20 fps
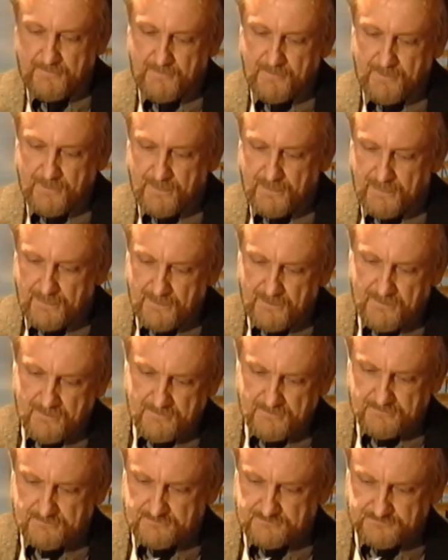
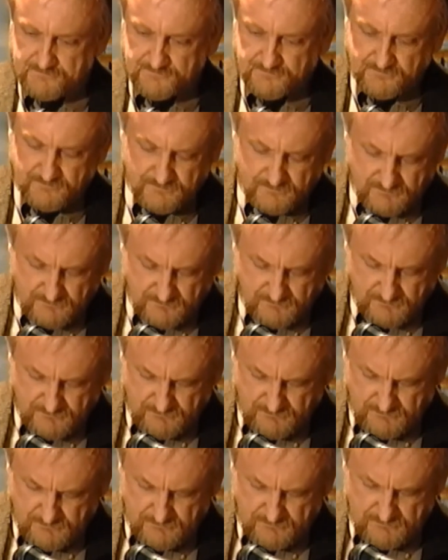
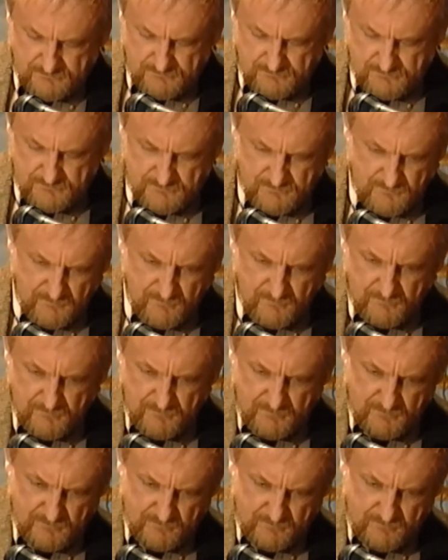
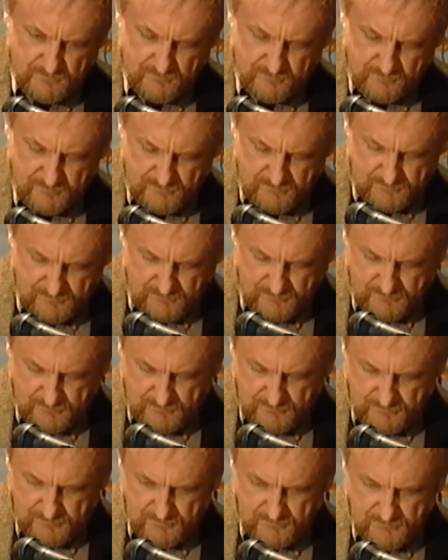
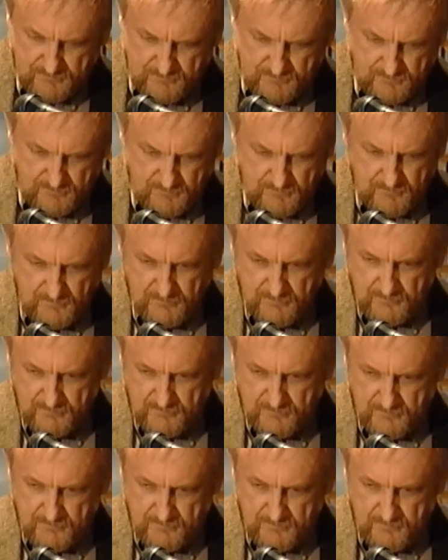Nobody speaks.